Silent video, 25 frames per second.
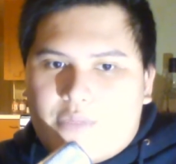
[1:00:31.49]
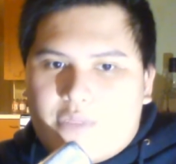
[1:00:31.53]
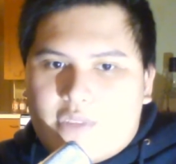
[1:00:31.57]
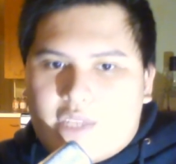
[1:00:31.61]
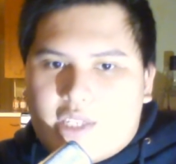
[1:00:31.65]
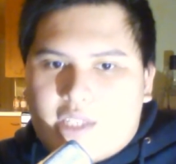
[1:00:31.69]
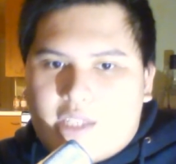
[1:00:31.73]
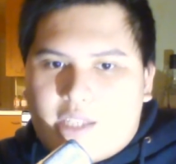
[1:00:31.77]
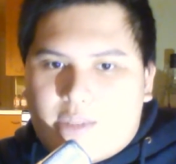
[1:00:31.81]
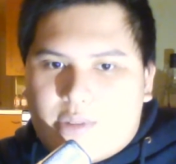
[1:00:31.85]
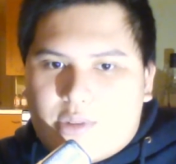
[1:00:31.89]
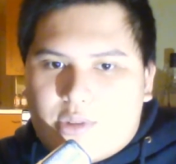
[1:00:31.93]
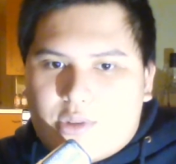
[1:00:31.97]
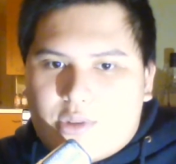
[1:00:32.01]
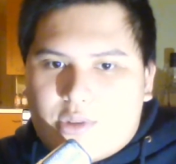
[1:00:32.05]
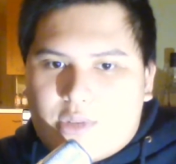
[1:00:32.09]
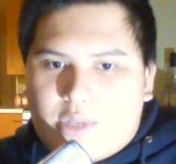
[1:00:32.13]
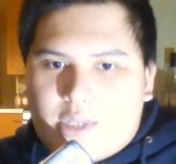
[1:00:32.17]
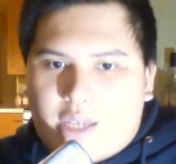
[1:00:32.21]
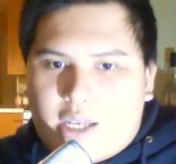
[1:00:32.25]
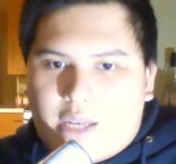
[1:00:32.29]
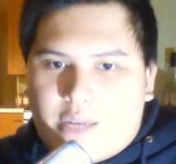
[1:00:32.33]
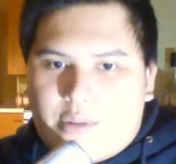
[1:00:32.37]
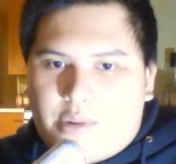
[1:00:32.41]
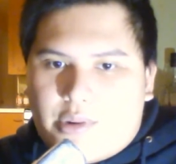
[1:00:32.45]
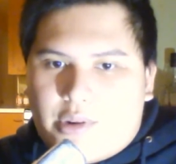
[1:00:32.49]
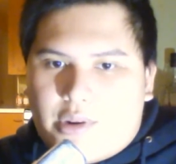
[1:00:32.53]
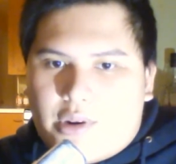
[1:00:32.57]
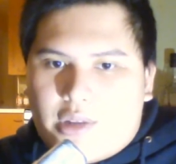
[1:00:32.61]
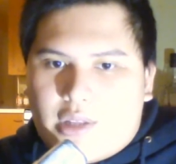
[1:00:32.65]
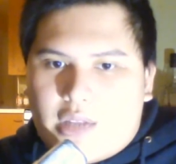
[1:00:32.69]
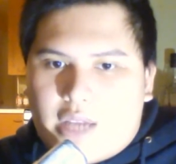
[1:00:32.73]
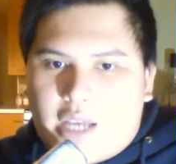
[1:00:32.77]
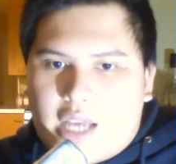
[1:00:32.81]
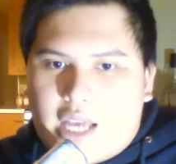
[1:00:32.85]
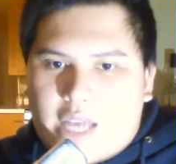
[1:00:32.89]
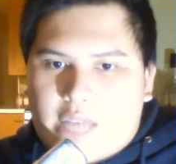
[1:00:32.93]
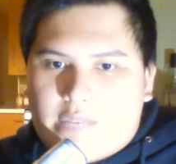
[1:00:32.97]
stomach twisting and
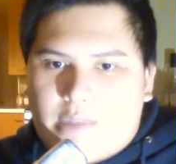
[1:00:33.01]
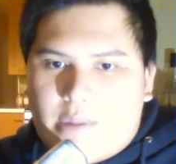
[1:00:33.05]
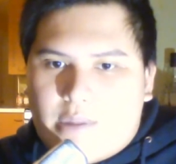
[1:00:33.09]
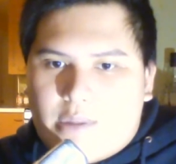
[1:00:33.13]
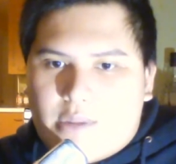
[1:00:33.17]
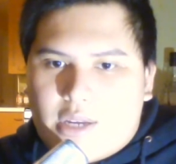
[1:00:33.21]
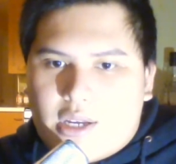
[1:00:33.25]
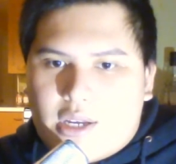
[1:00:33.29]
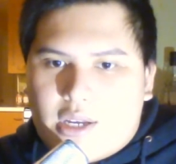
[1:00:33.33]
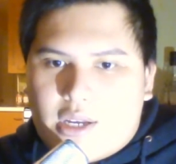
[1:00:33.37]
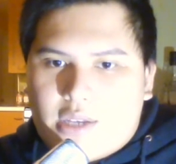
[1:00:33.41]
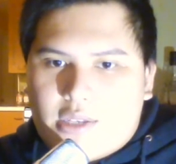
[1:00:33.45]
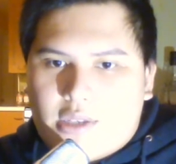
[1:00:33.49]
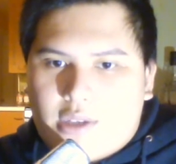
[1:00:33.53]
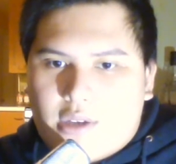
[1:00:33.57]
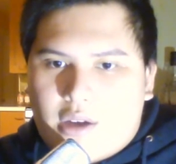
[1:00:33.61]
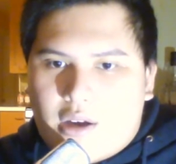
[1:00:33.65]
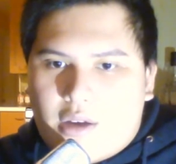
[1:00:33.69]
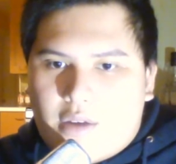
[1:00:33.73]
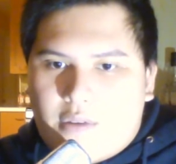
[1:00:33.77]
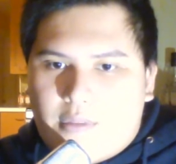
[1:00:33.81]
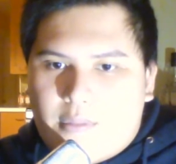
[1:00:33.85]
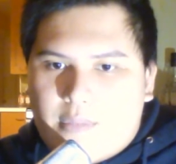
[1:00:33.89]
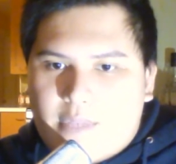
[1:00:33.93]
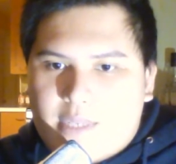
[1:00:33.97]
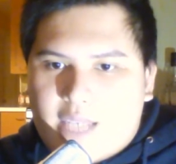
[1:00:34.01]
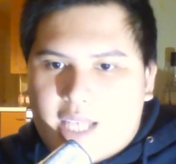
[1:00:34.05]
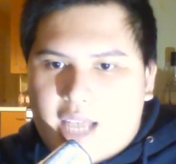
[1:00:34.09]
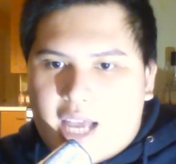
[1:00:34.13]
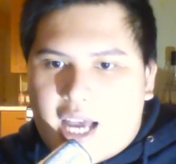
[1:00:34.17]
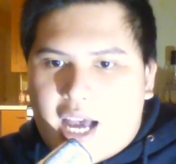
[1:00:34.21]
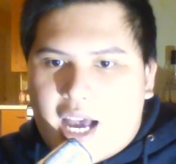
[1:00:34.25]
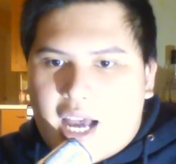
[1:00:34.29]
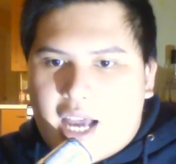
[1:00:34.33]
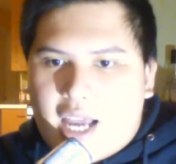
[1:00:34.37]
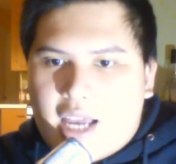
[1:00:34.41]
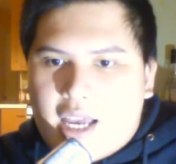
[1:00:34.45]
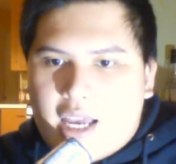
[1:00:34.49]
recalling as memories of a missing
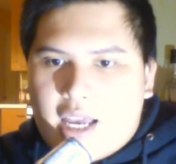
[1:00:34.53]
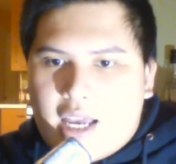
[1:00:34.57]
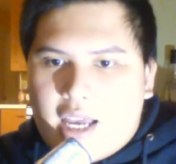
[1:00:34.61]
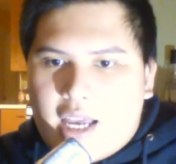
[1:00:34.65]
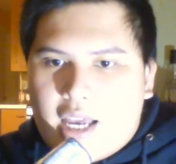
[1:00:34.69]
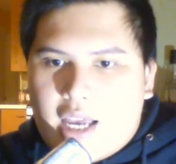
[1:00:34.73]
eye